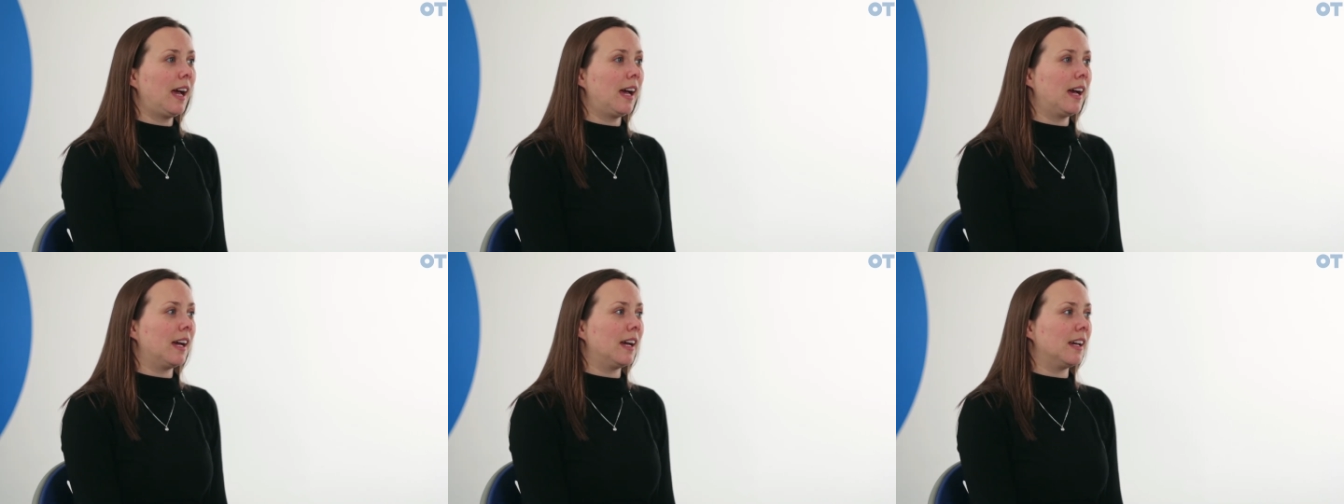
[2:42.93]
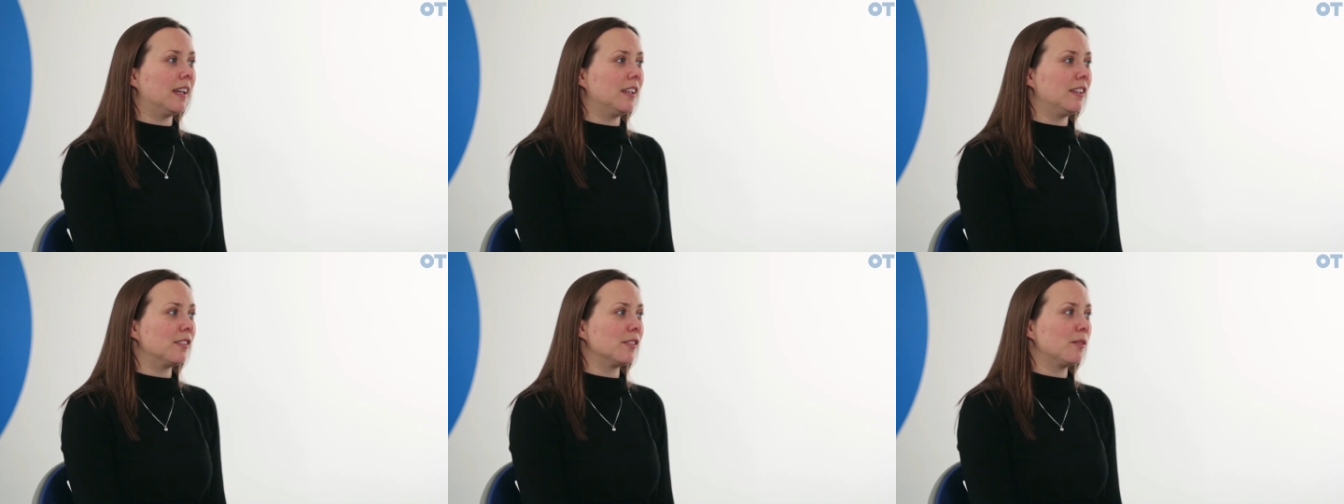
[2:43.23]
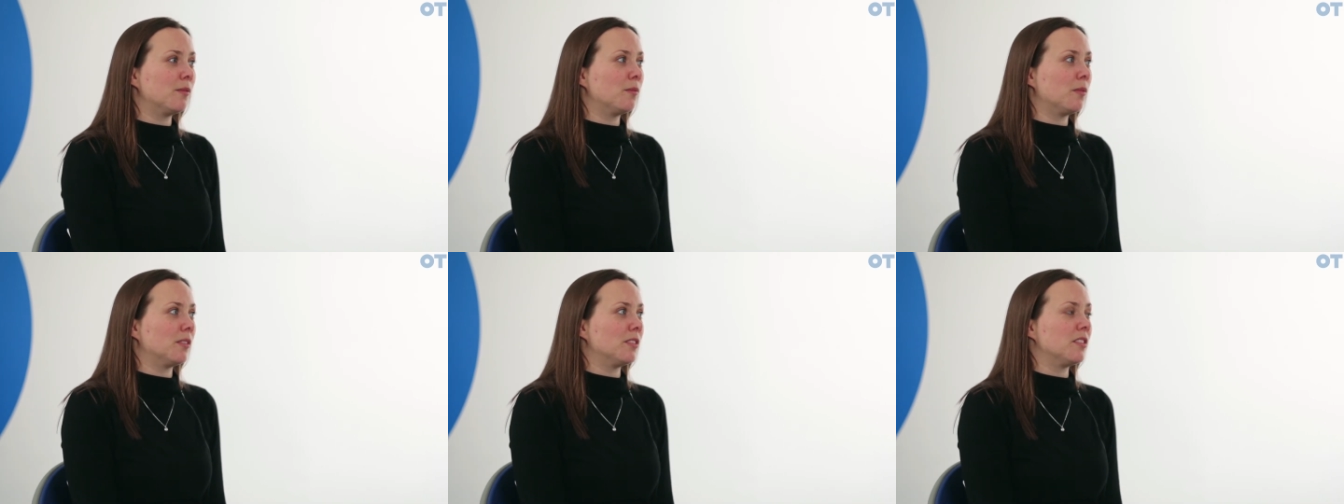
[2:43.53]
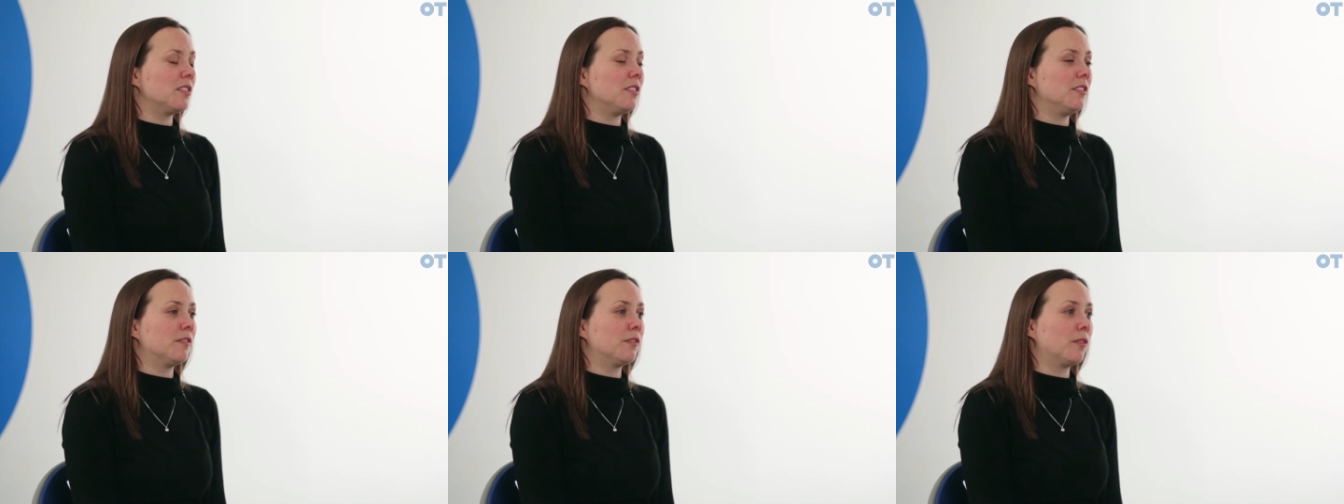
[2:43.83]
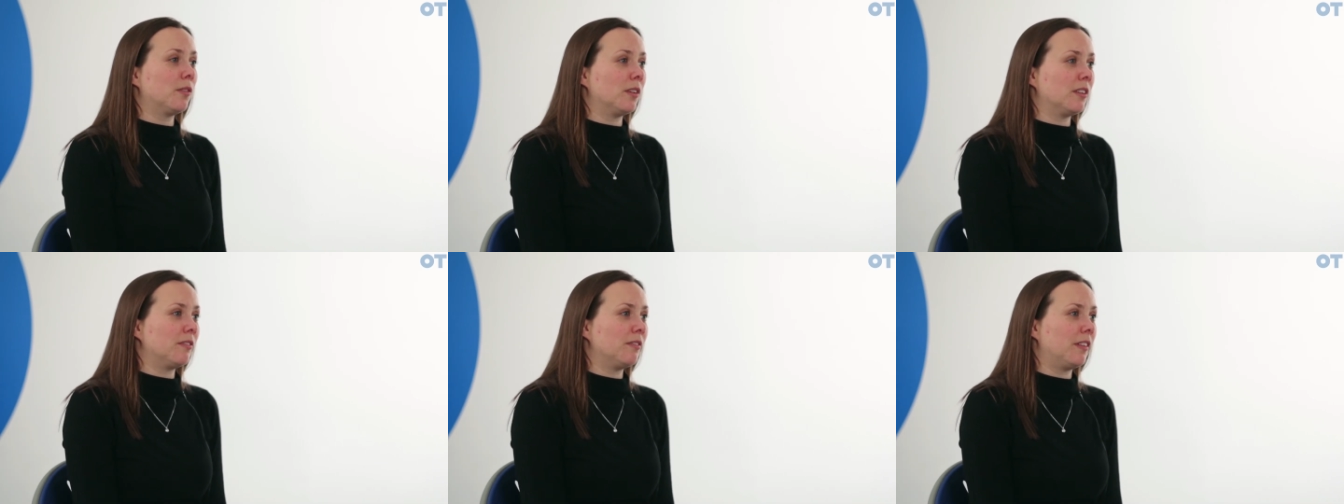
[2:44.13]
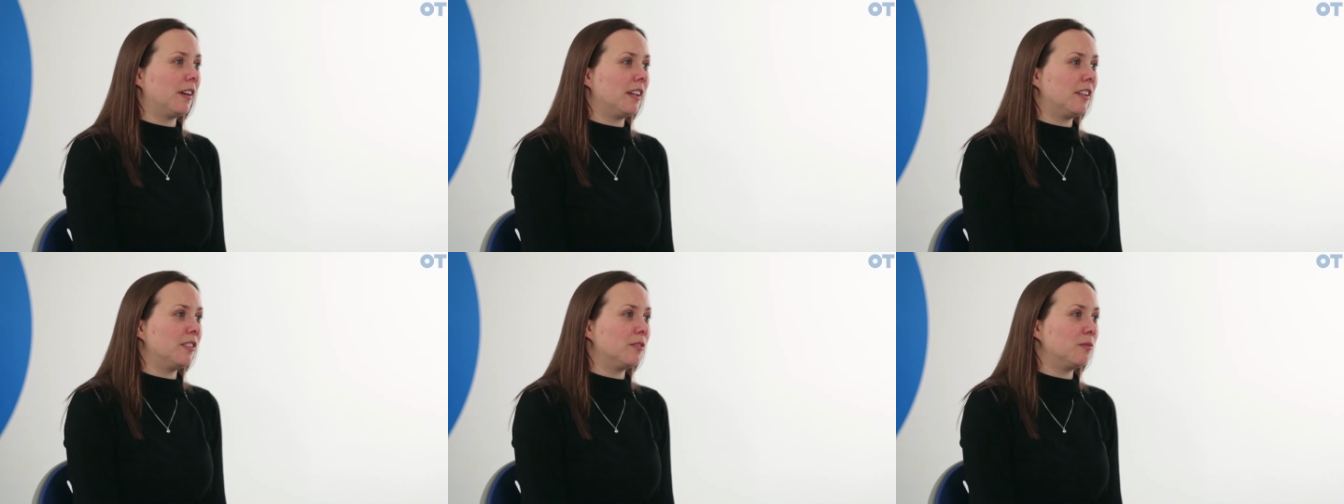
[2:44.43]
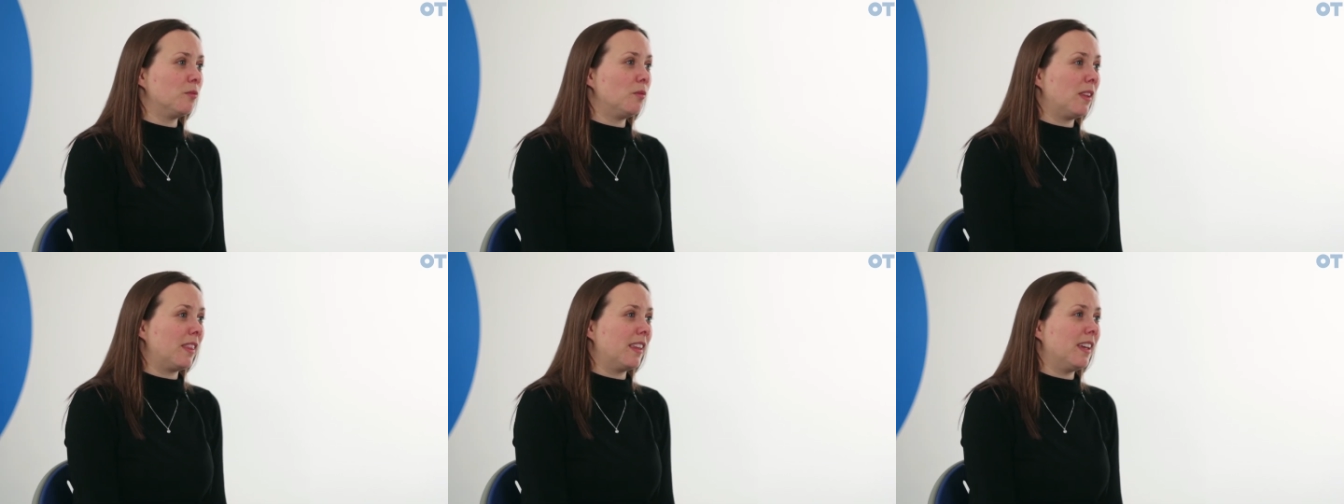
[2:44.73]
And once you've qualified
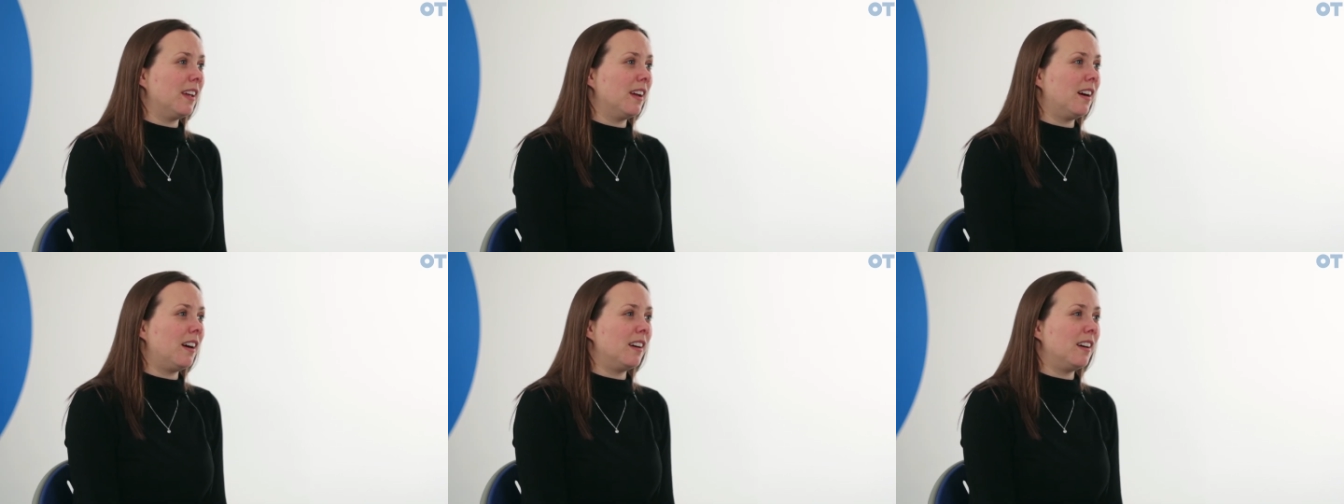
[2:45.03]
with it,